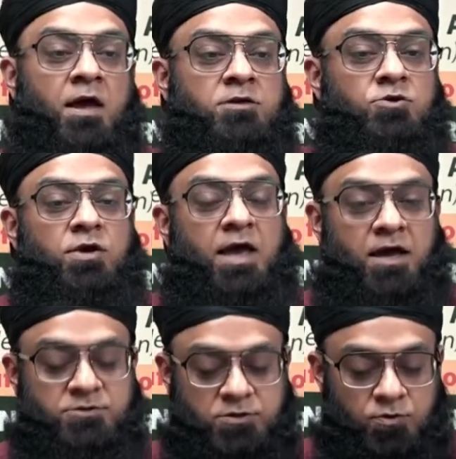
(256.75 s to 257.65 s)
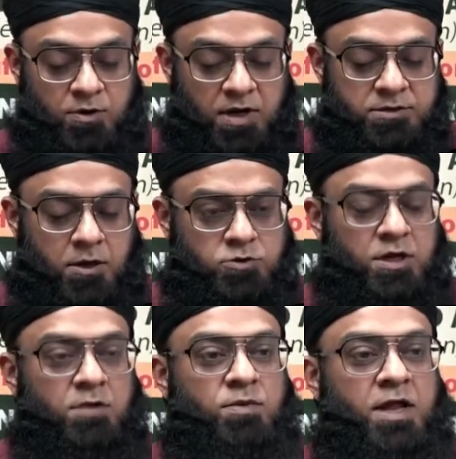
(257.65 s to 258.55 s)
So he asked Rasulullah sallallahu alaihi
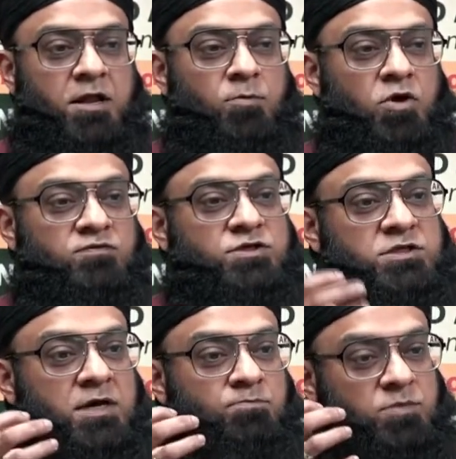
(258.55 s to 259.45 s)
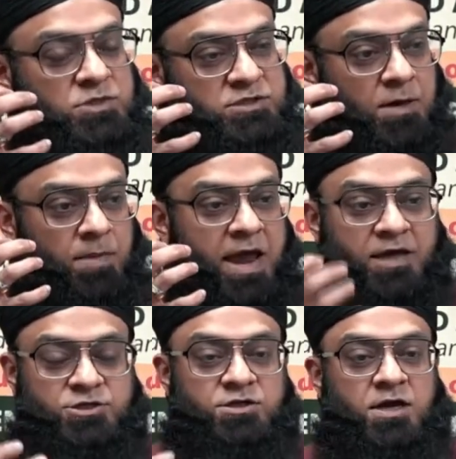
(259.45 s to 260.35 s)
wasallam, tell me of some some
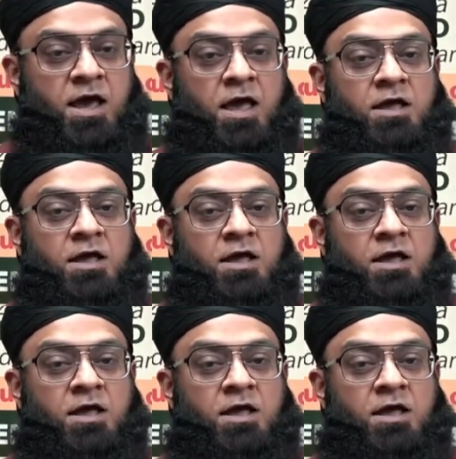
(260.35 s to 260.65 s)
action